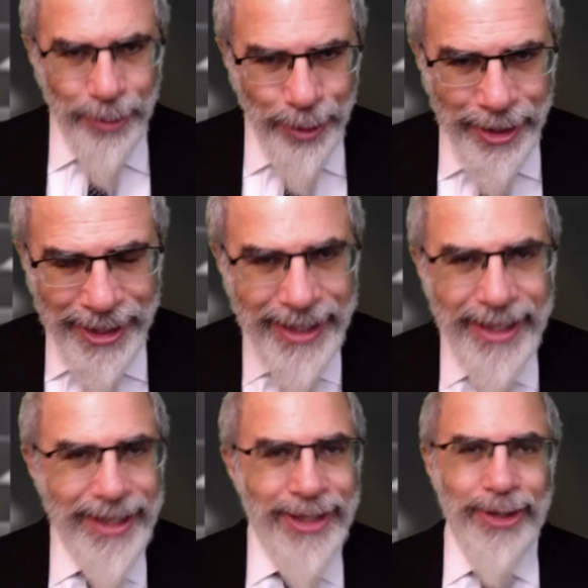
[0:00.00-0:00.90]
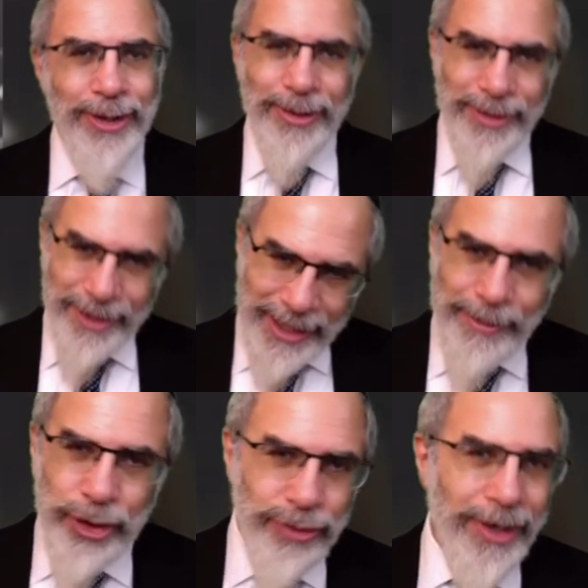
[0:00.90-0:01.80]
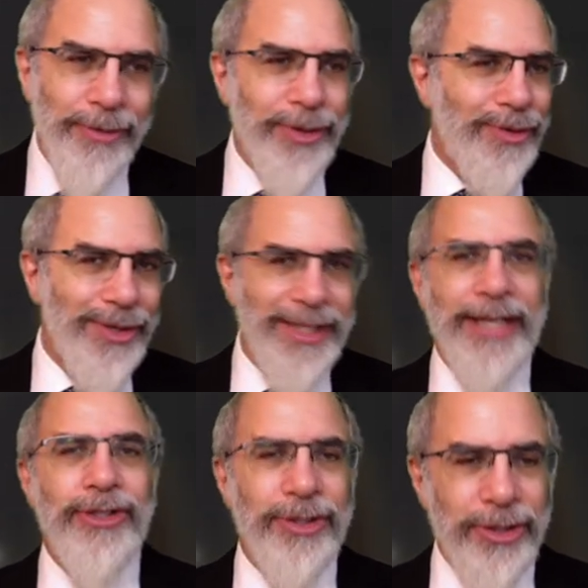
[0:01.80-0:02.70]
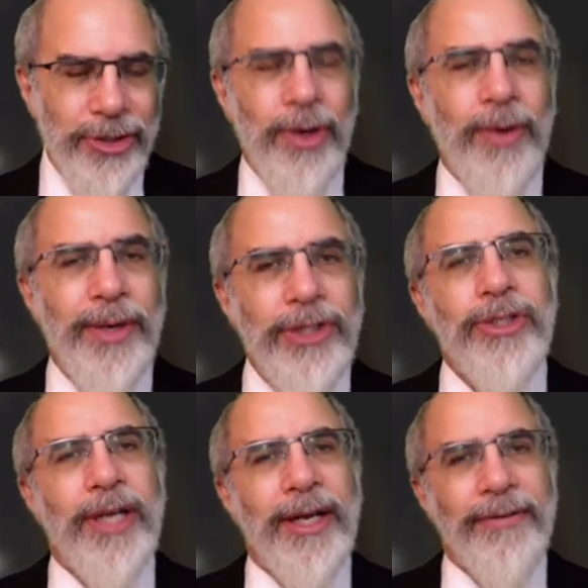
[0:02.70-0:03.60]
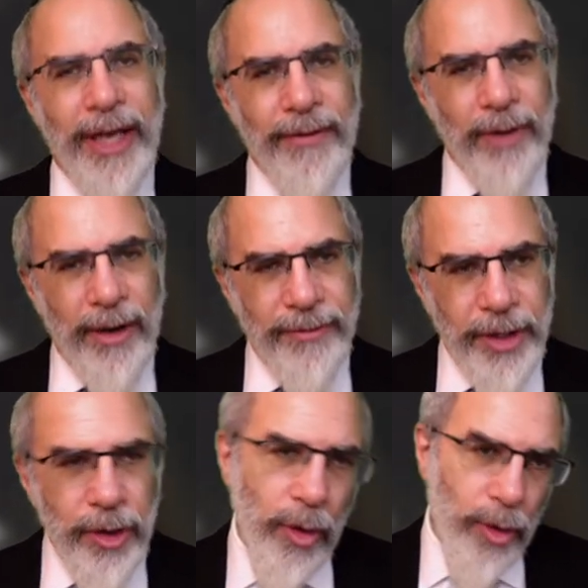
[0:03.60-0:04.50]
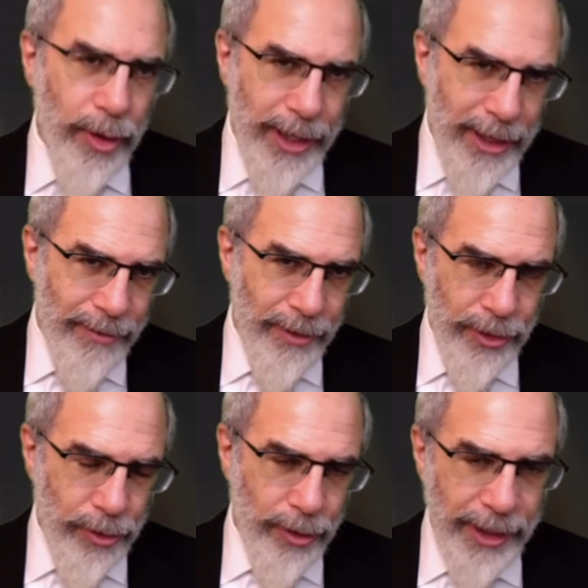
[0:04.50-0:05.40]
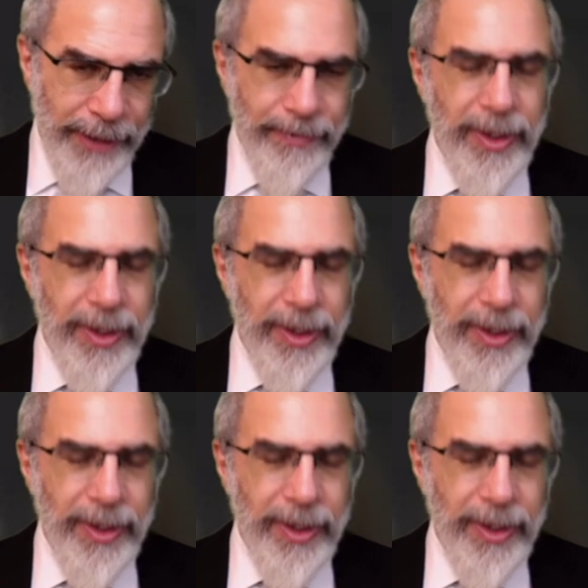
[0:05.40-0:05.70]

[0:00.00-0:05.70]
really, demonstrated with credentials and so on. It just kind of gave off the aura of authority.